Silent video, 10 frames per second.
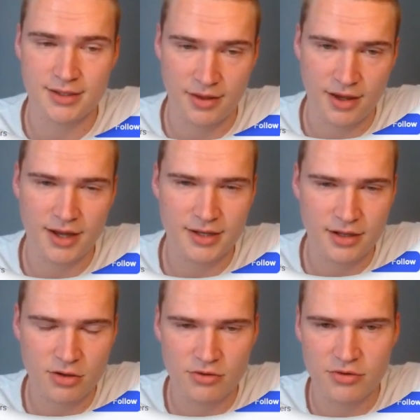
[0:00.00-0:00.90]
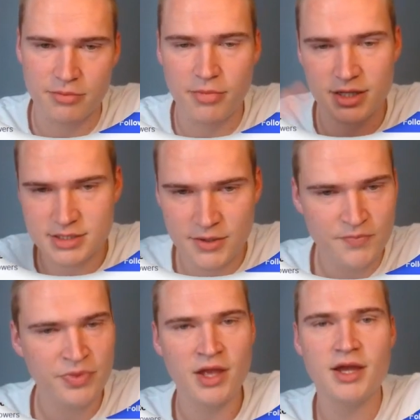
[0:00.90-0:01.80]
I think I did cover it, but
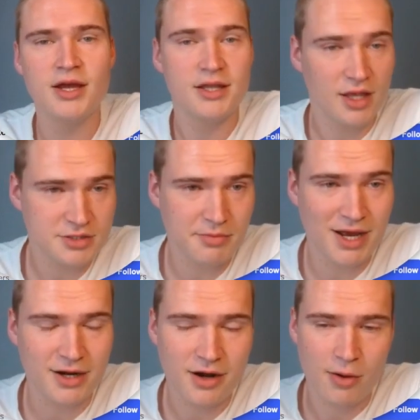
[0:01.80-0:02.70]
doesn't matter.